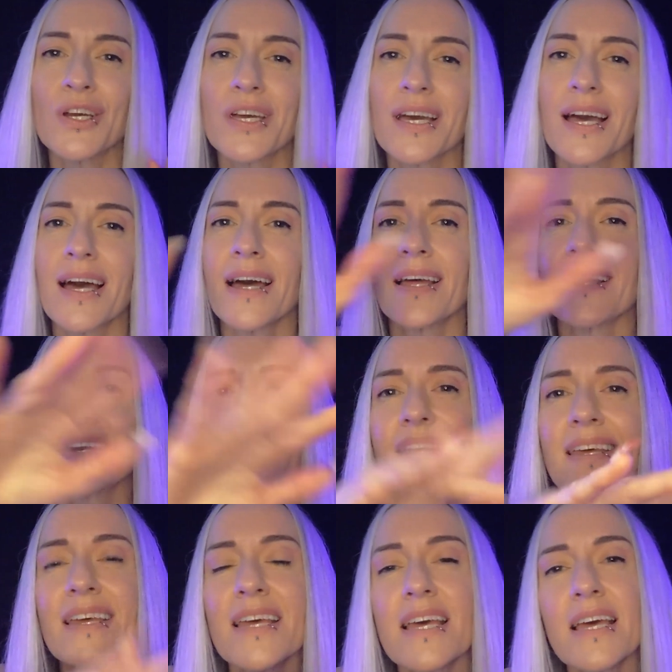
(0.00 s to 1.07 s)
at
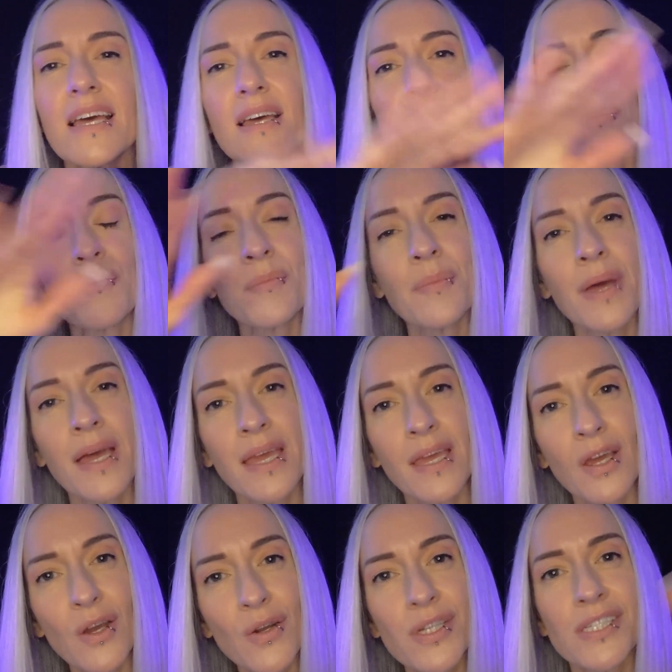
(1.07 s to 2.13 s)
my
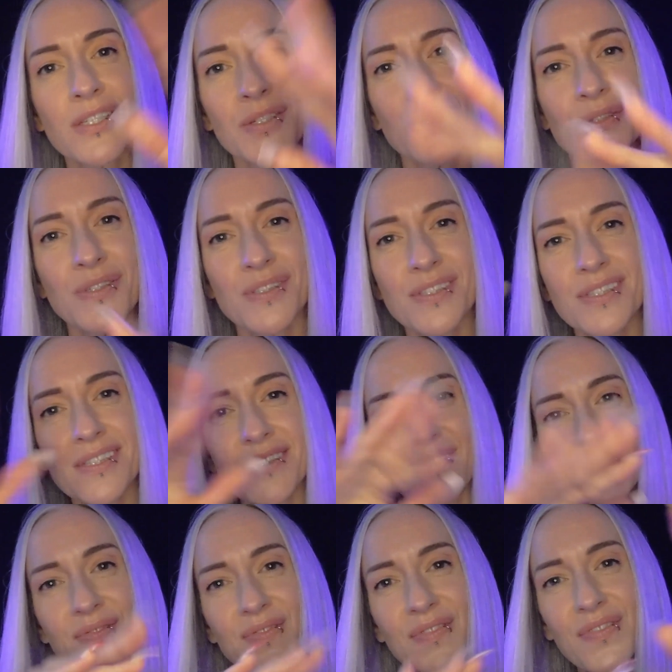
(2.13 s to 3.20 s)
crystals.
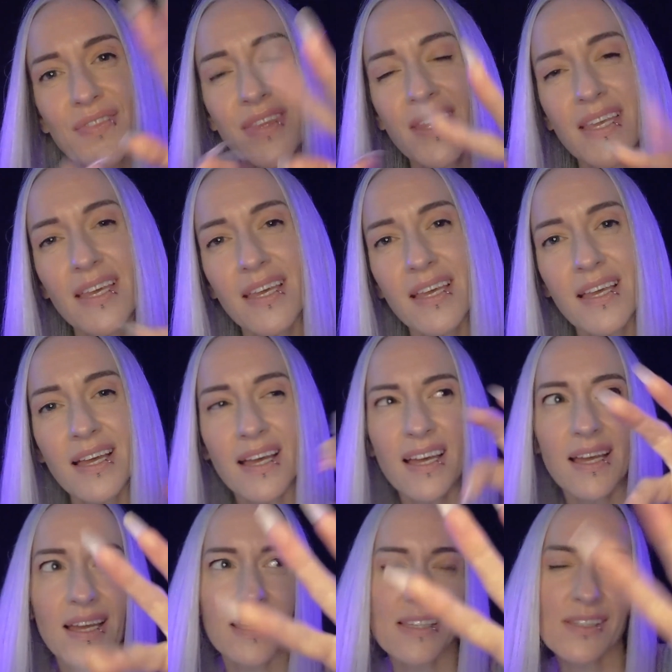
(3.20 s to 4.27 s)

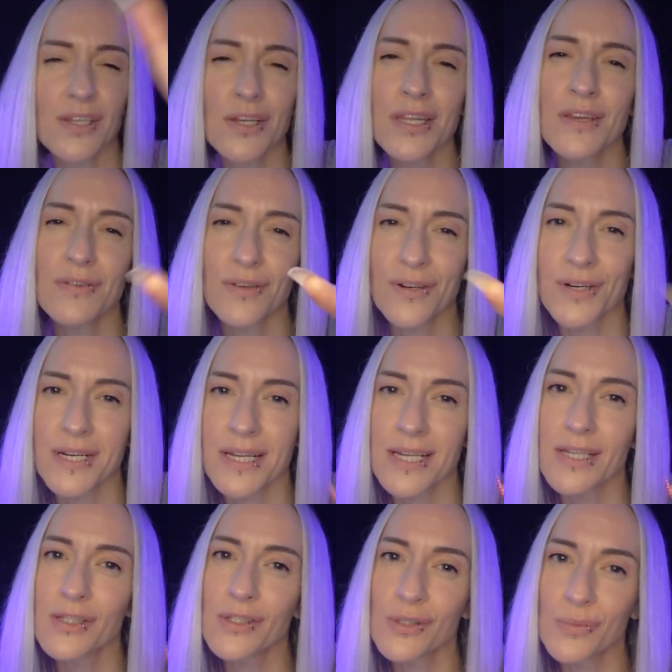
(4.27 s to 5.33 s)
It's only a very
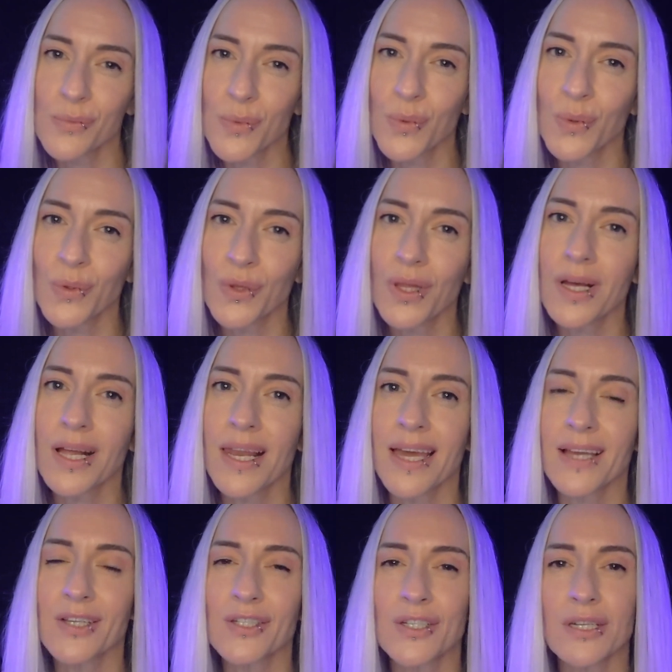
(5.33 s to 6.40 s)
small
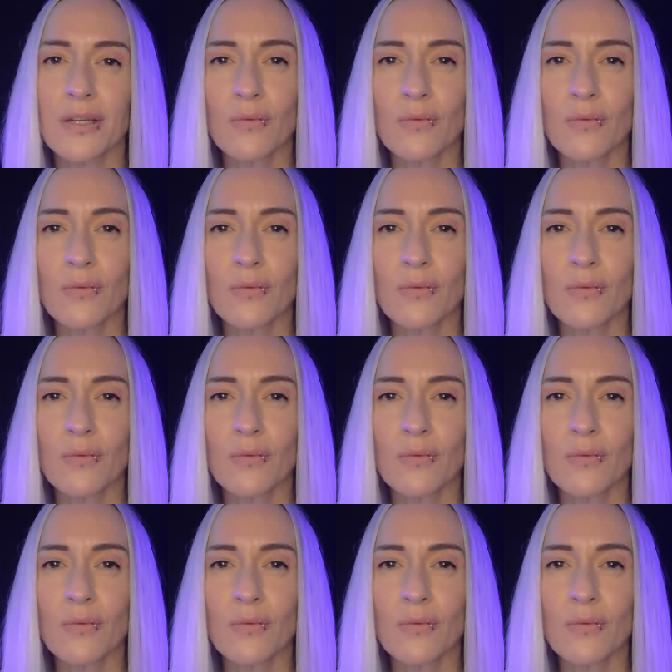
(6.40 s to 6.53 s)
collection,